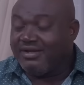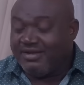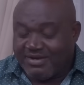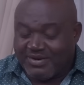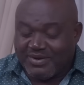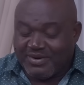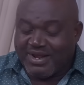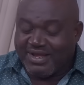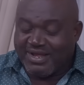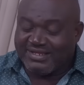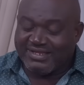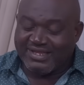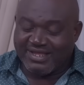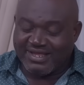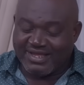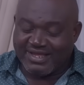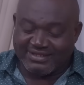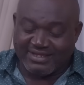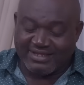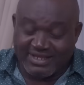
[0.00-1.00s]
All right.
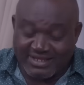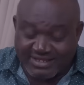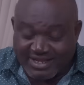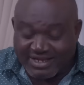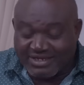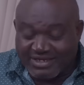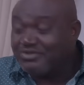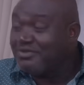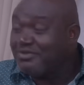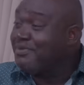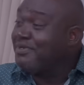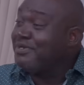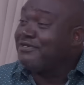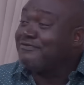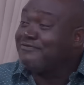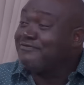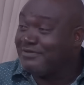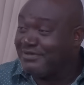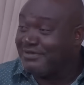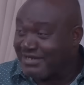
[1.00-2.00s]
I think that should be
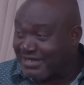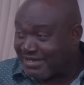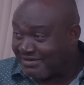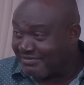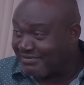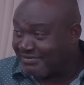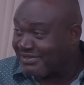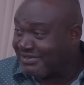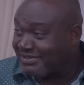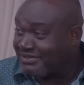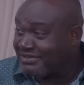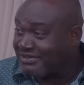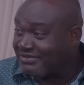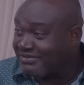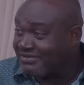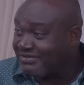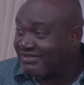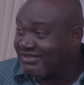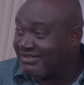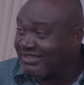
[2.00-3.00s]
all for now, Mrs.
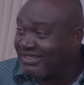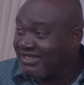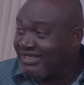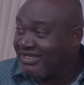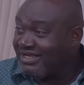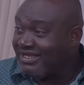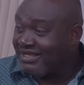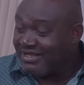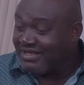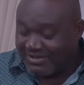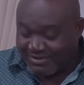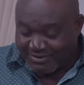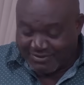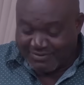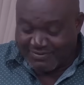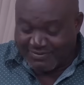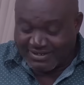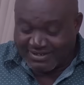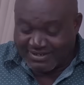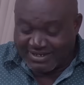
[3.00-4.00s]
John.
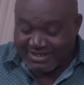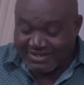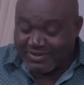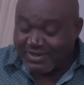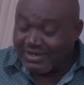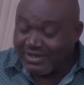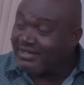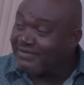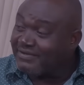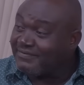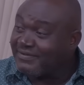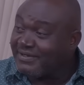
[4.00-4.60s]
It might take you a little